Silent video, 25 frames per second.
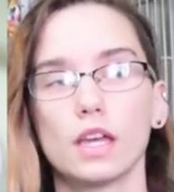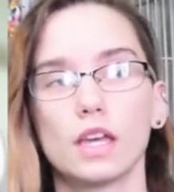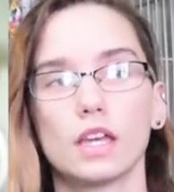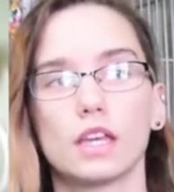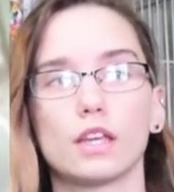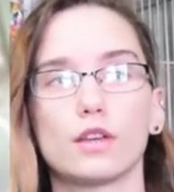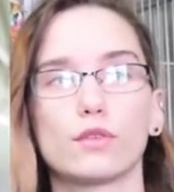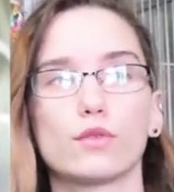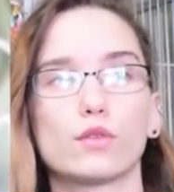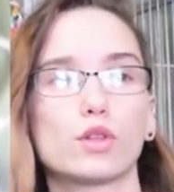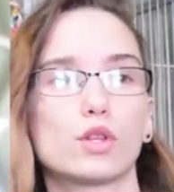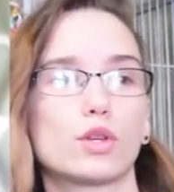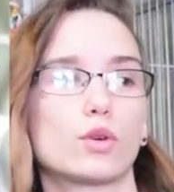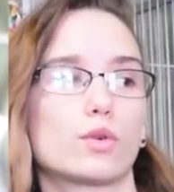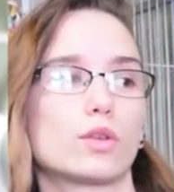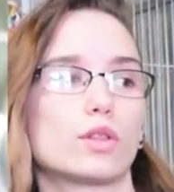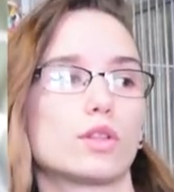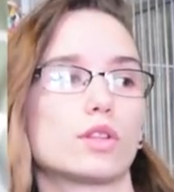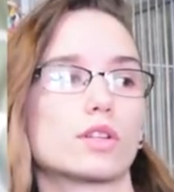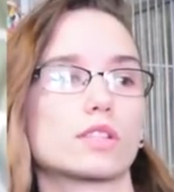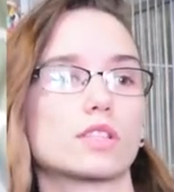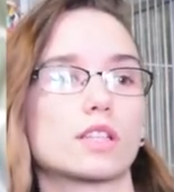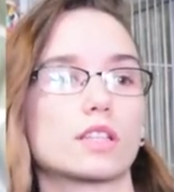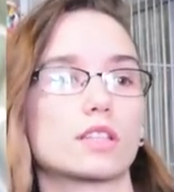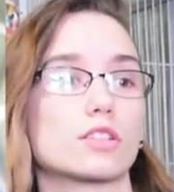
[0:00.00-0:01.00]
Even though it
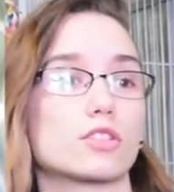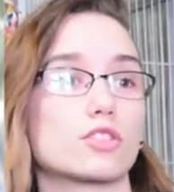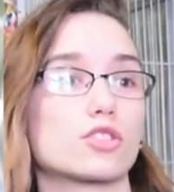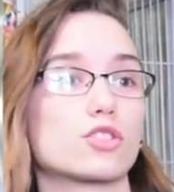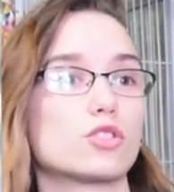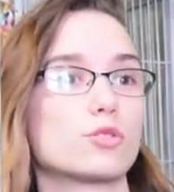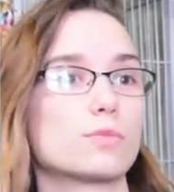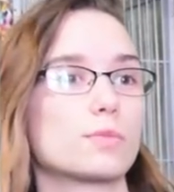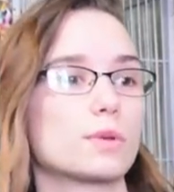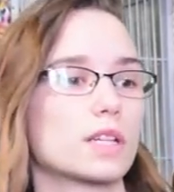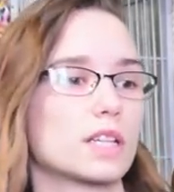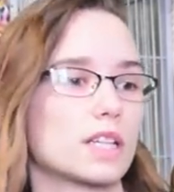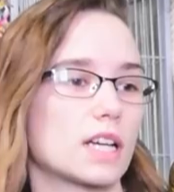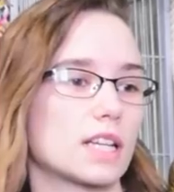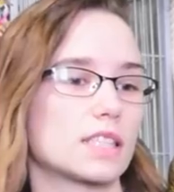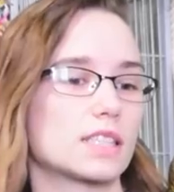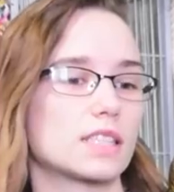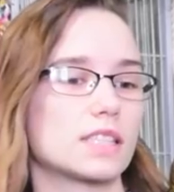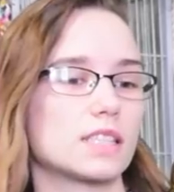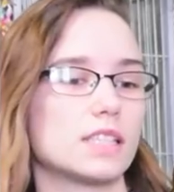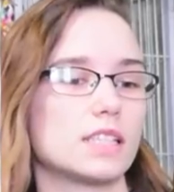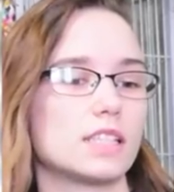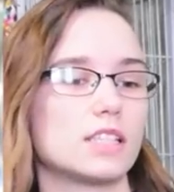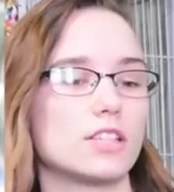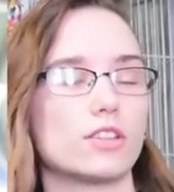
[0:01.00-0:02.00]
looks like they're super
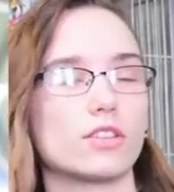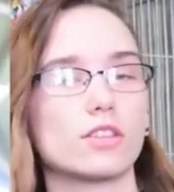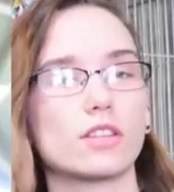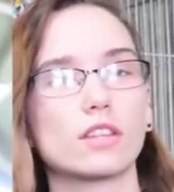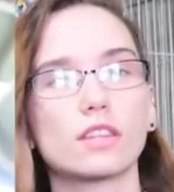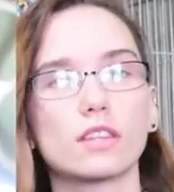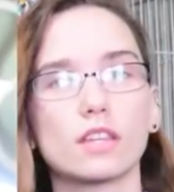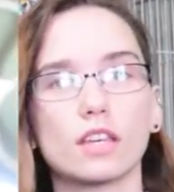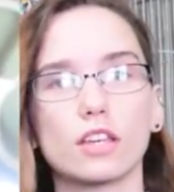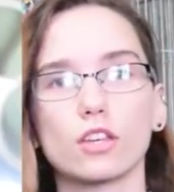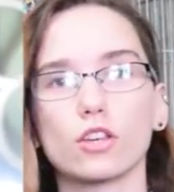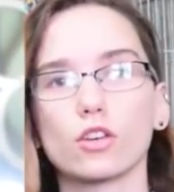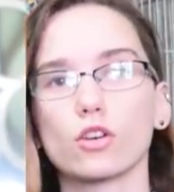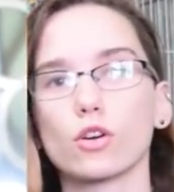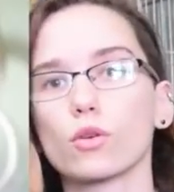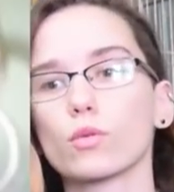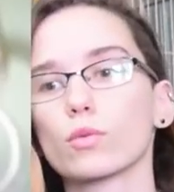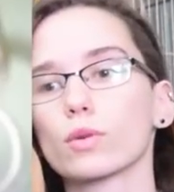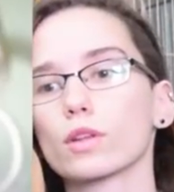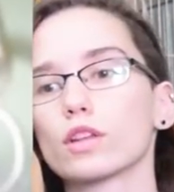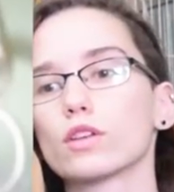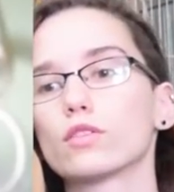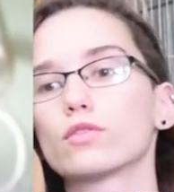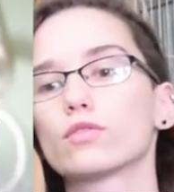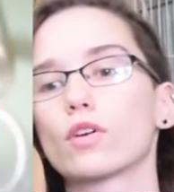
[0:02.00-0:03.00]
gutsy and you think they can go
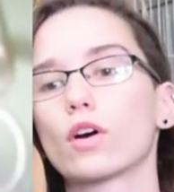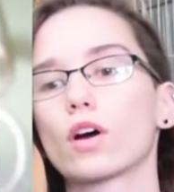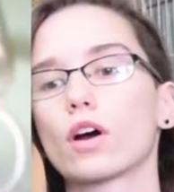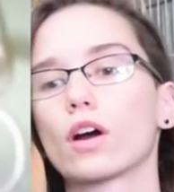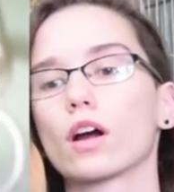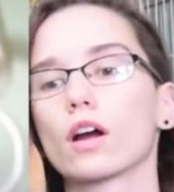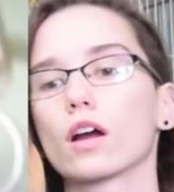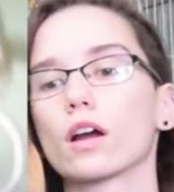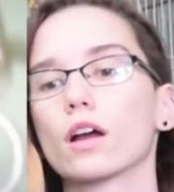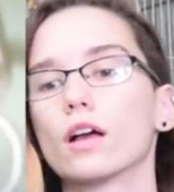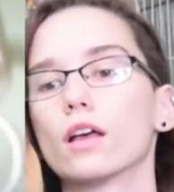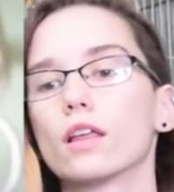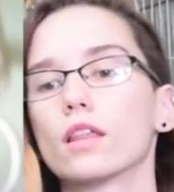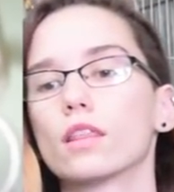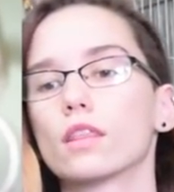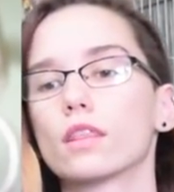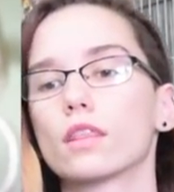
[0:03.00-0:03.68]
really far,